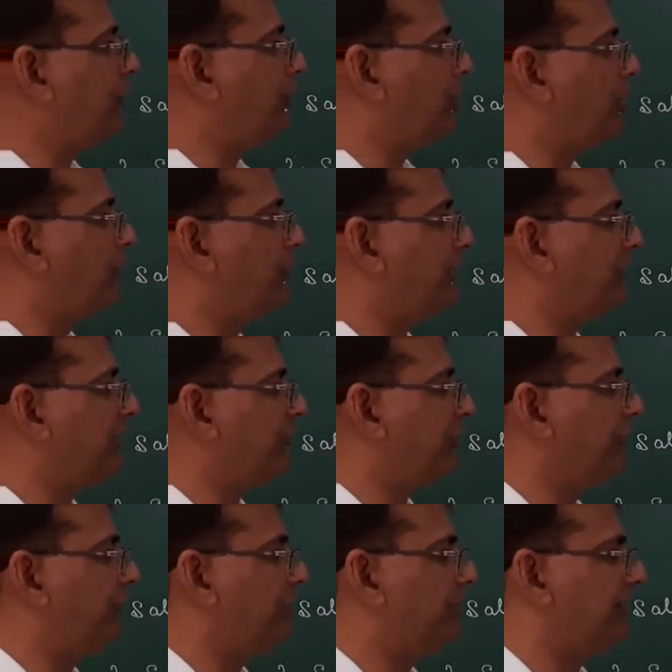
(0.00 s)
for
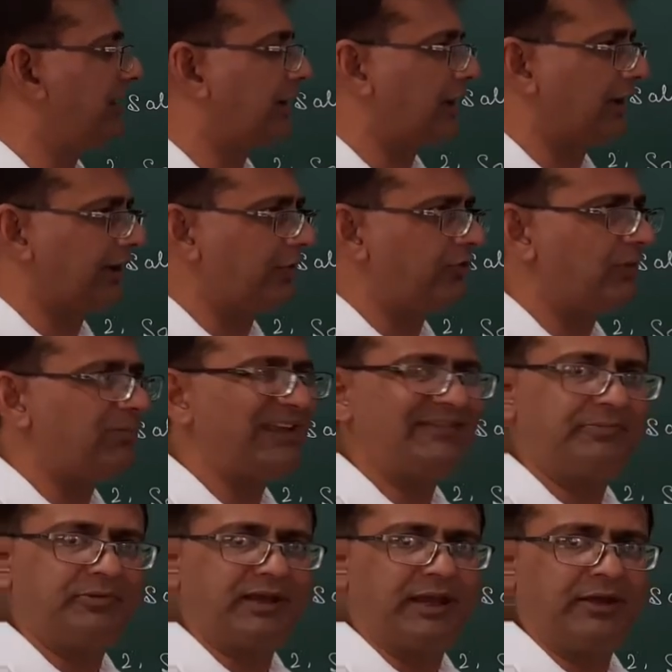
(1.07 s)
observation will be the color of the
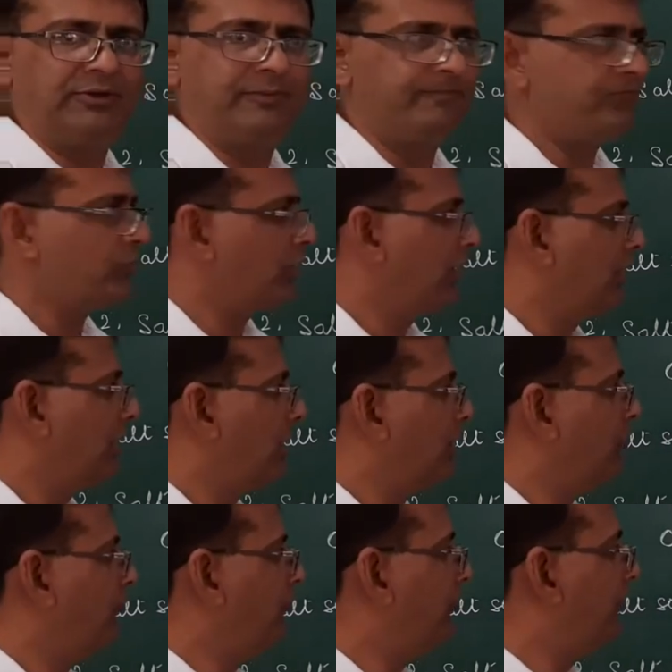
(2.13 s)
precipitate.
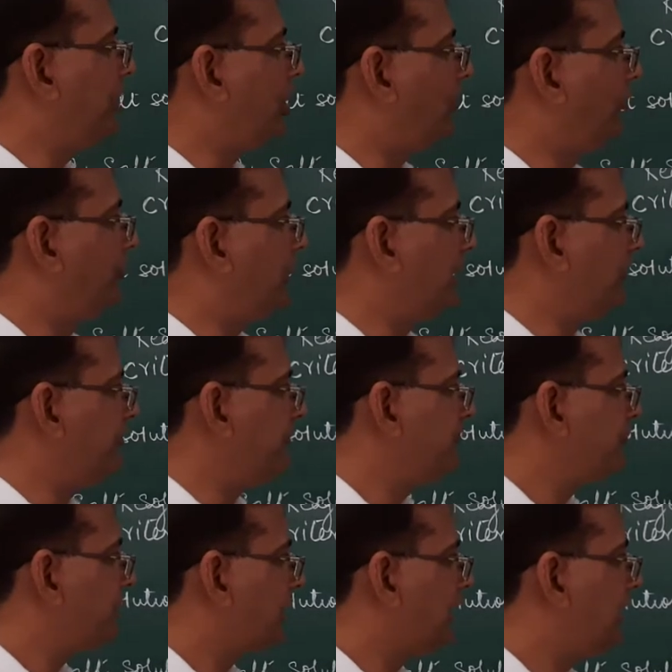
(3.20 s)
We will observe
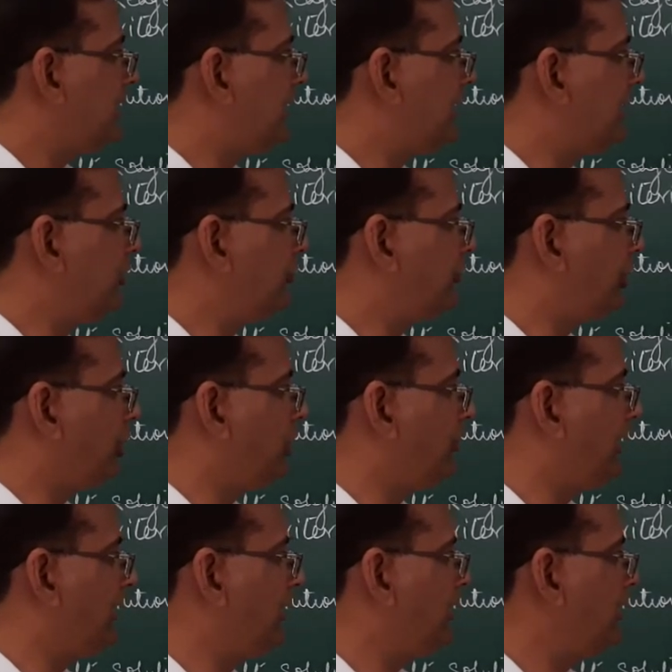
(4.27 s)

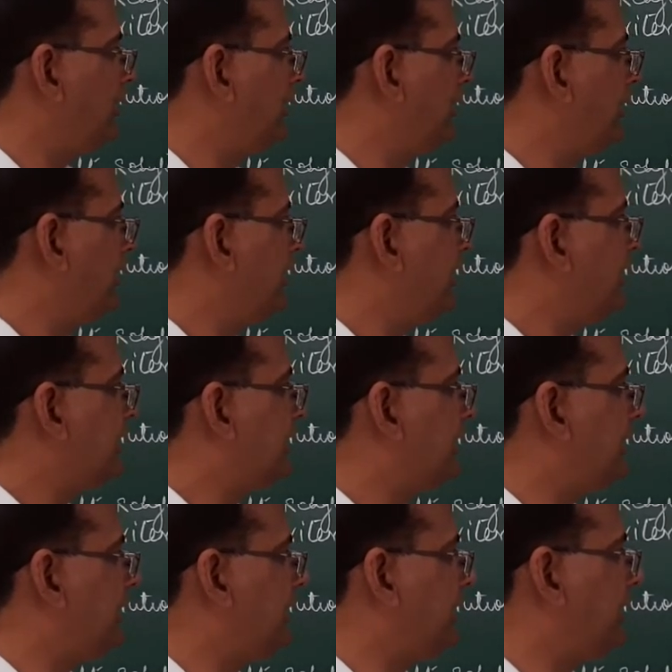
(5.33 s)
insoluble
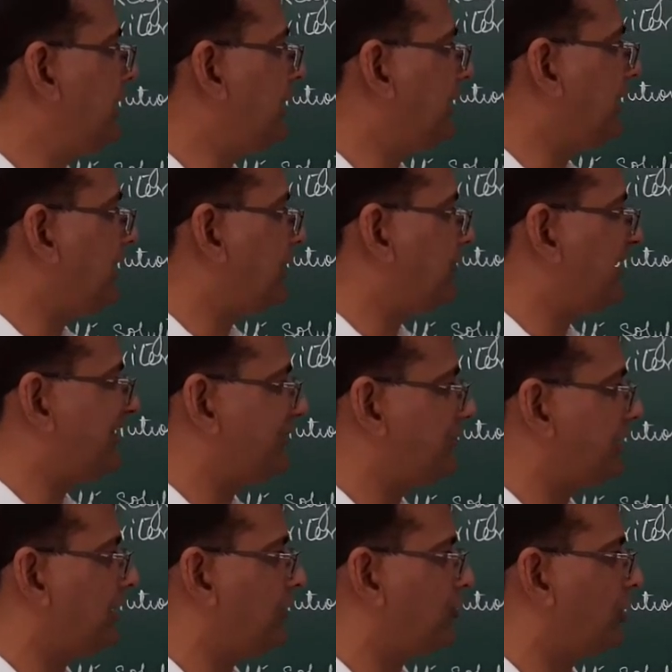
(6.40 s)
green color
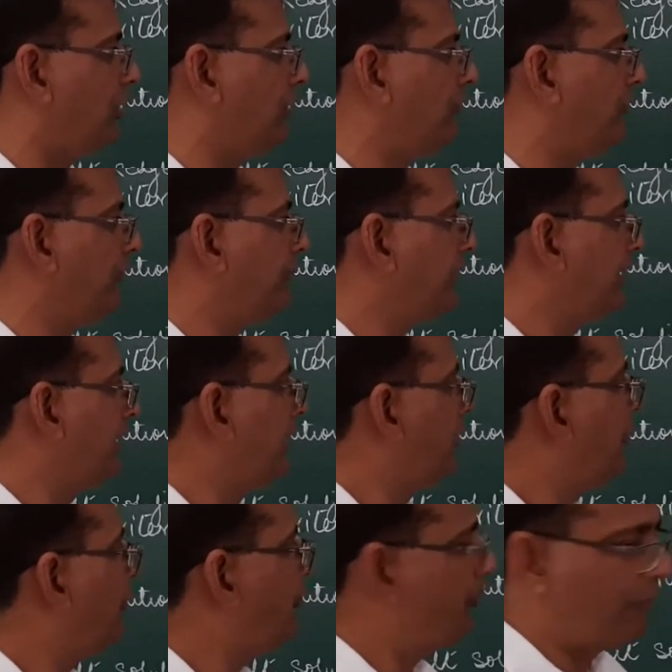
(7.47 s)
precipitate of
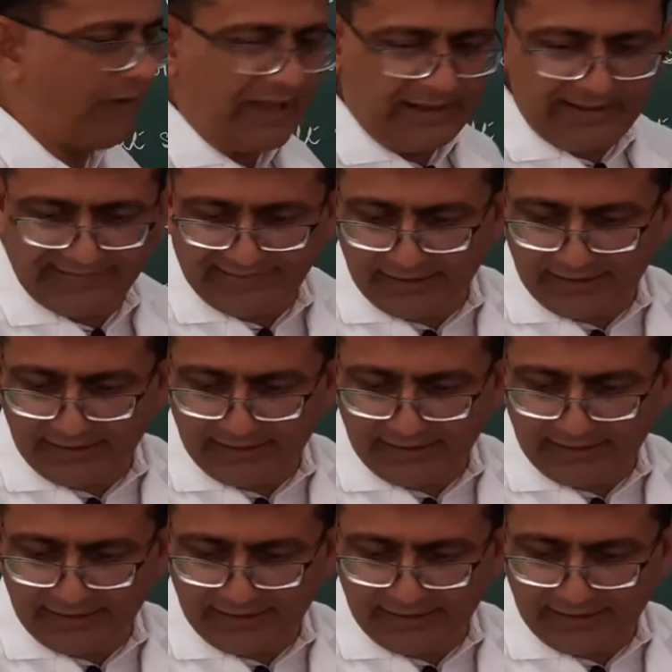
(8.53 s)
ferrous